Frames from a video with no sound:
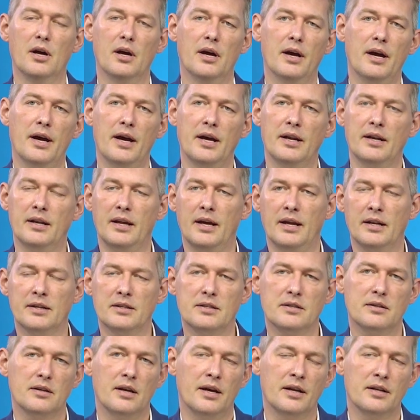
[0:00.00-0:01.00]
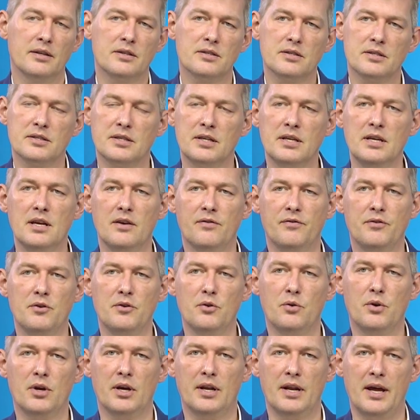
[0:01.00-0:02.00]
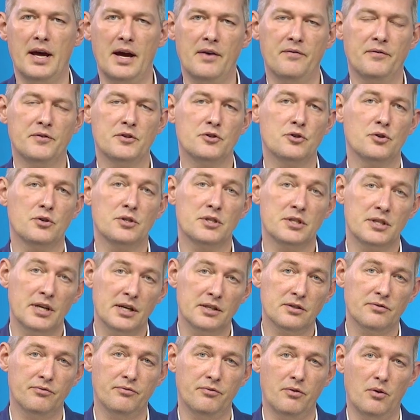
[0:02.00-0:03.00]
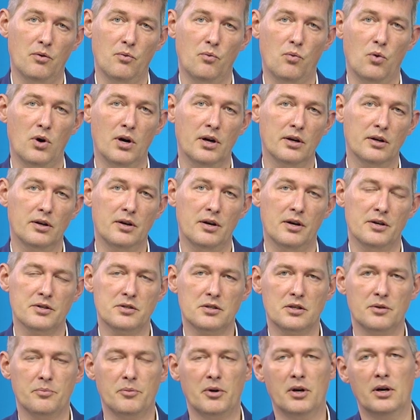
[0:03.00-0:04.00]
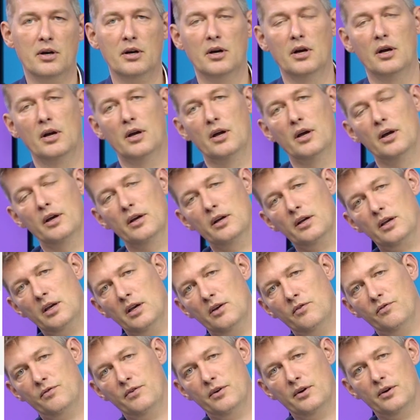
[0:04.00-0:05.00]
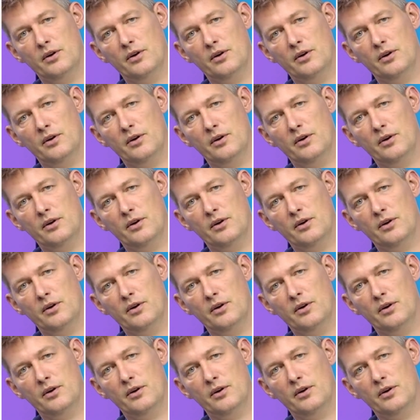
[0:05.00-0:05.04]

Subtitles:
and see if you can have success for one customer, give